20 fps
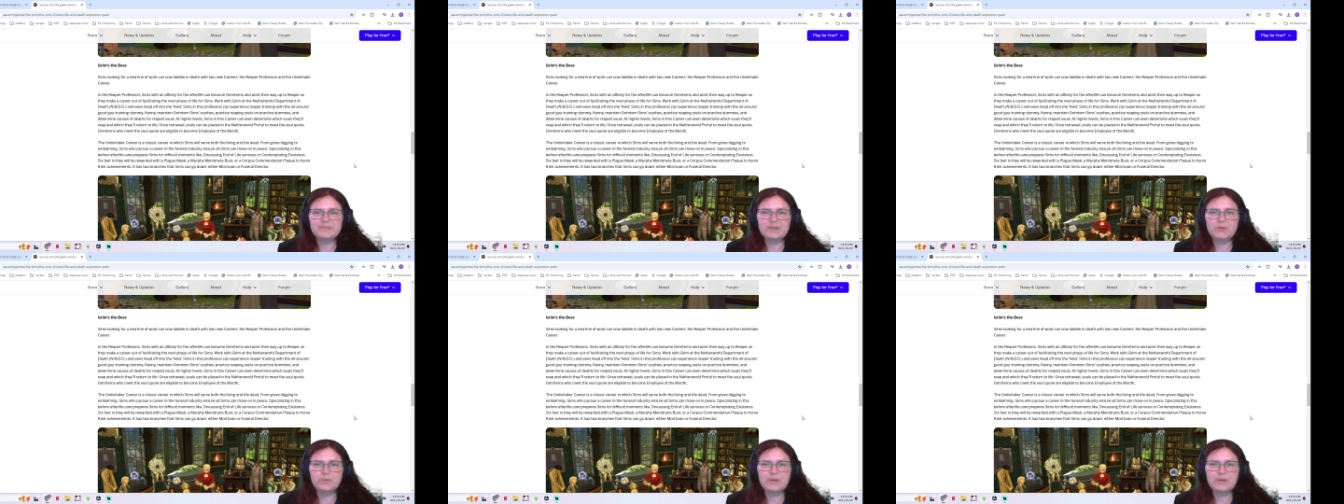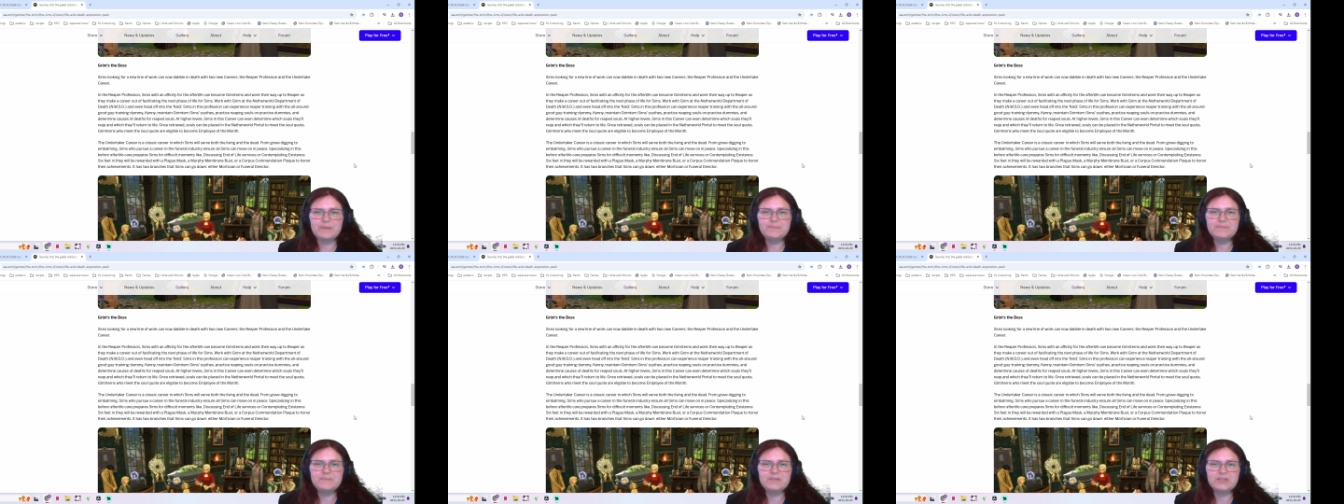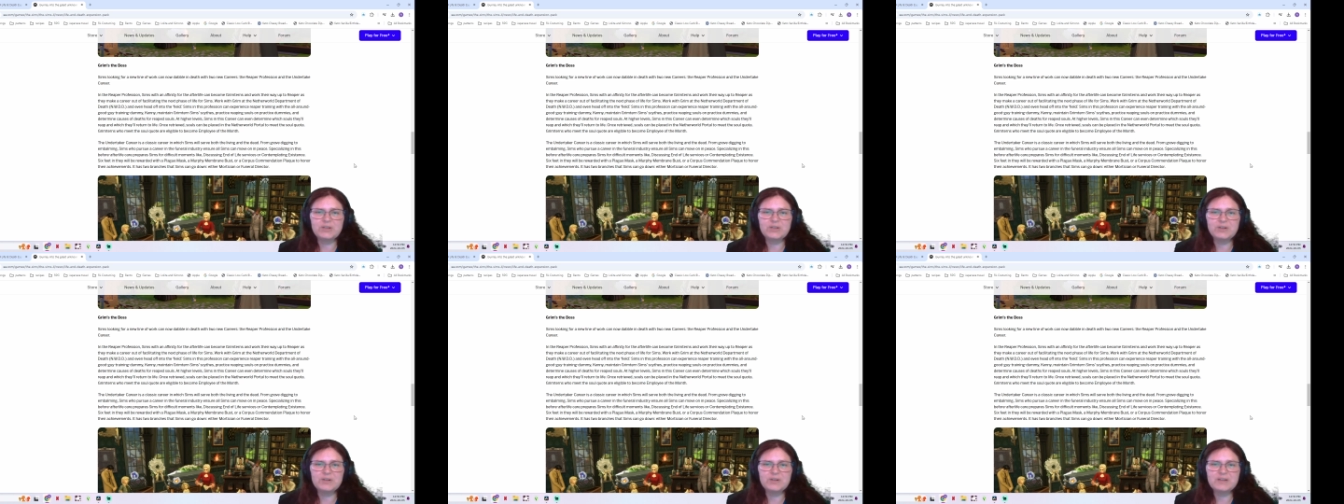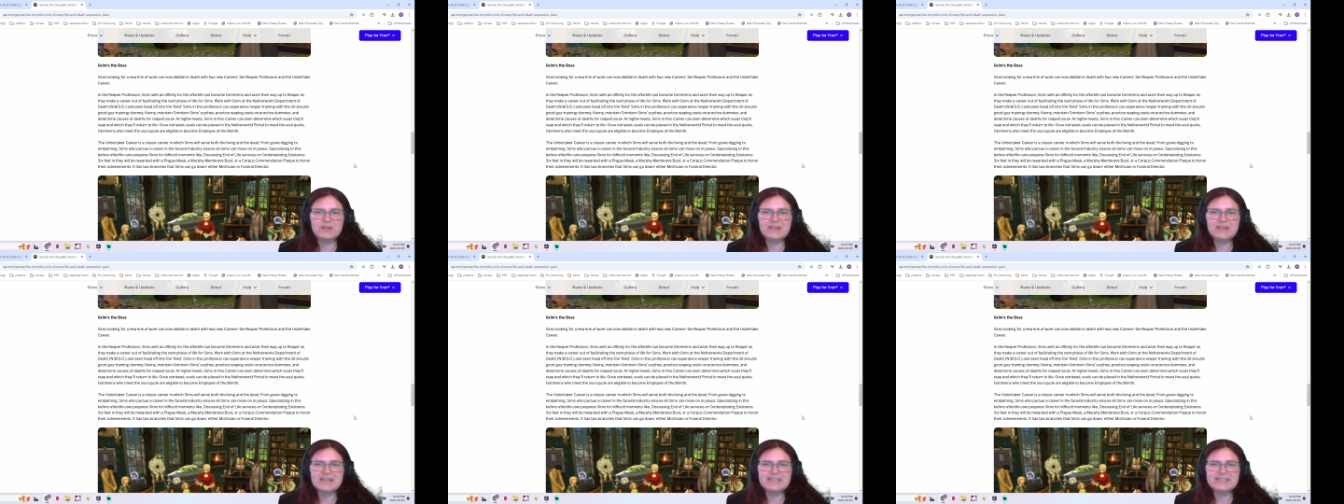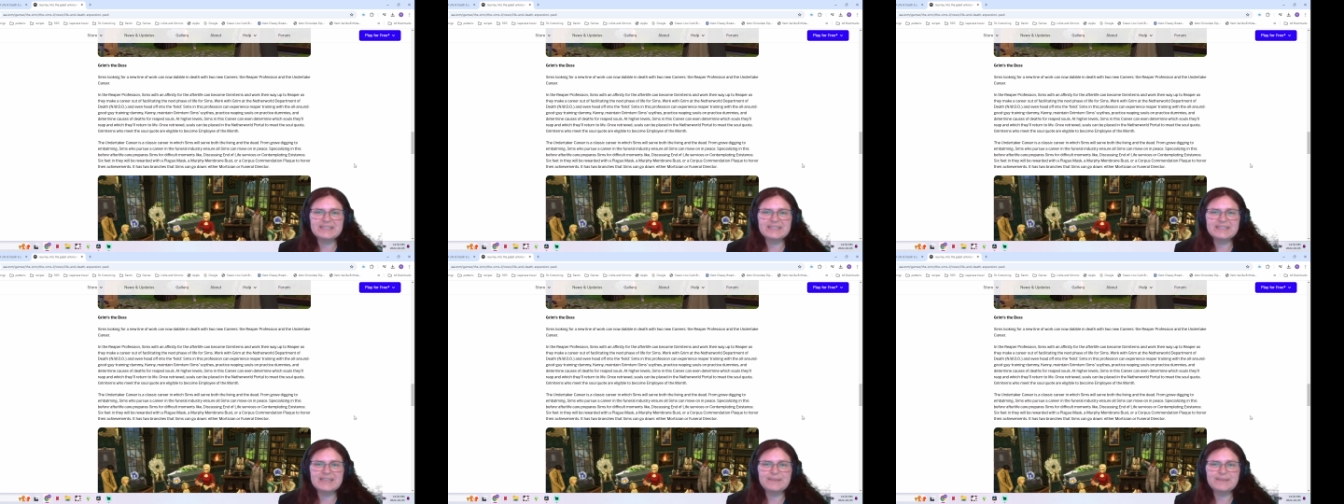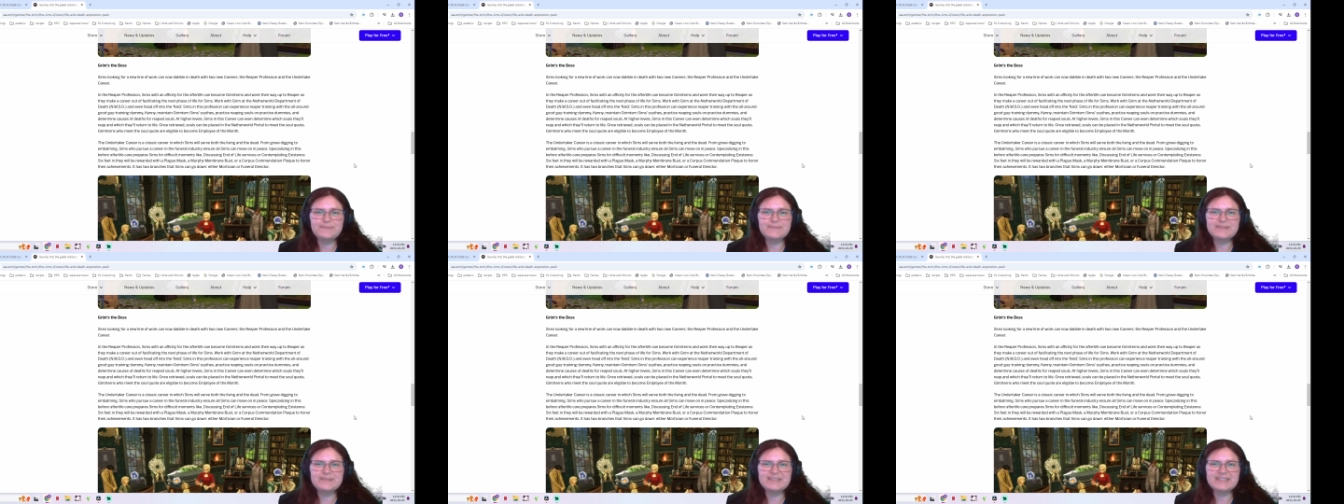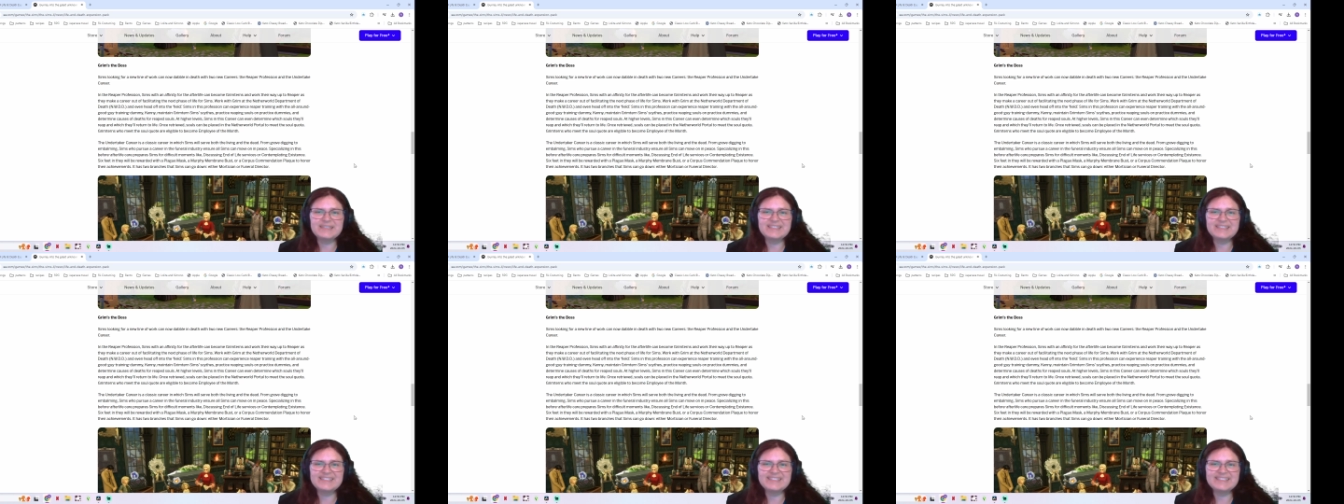Grim Turn Sims
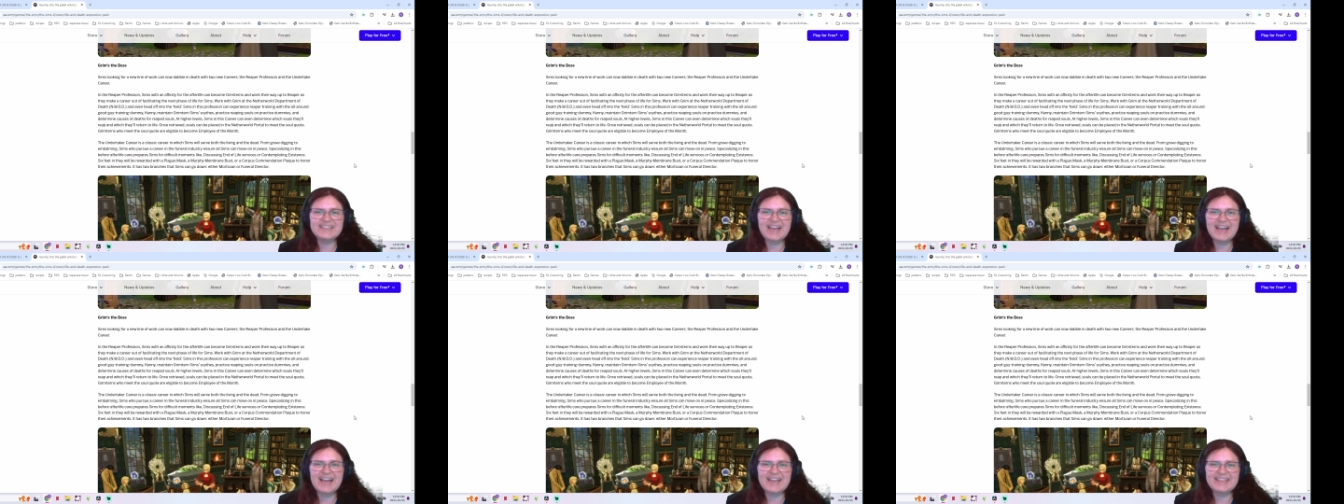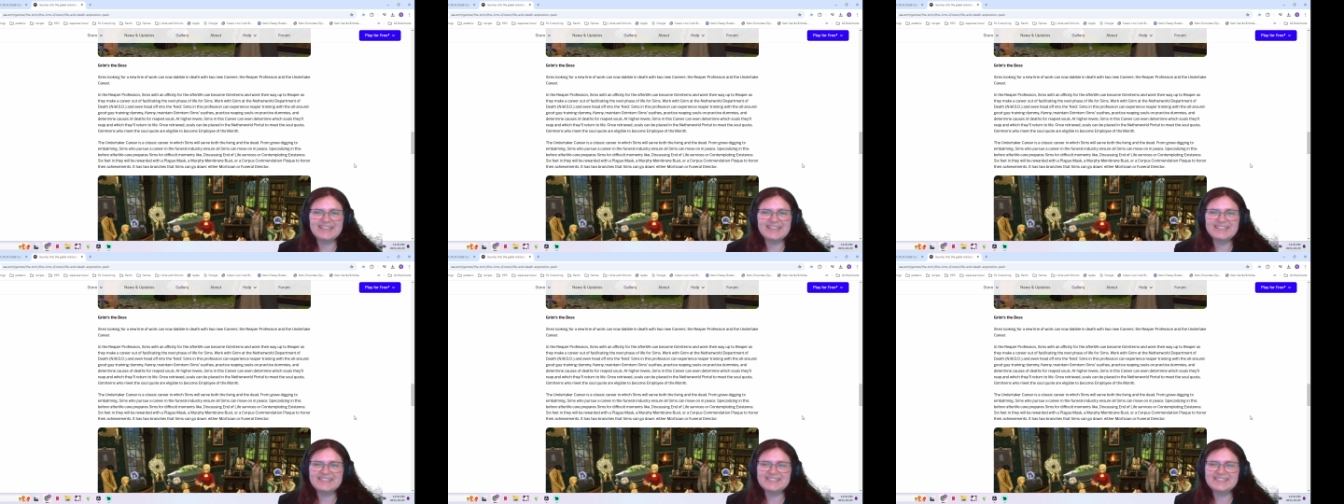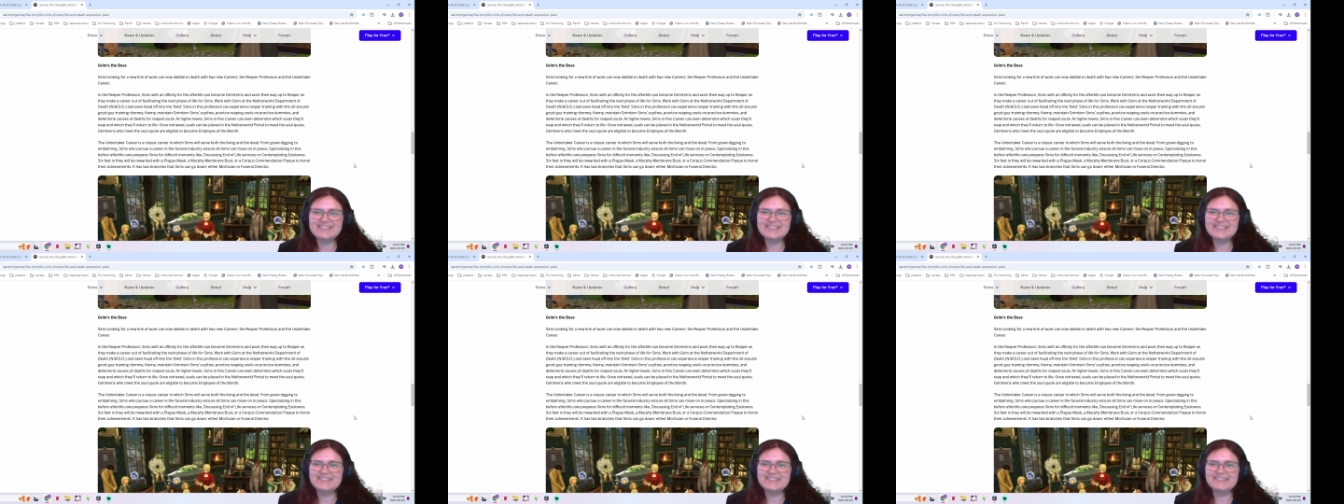scythes.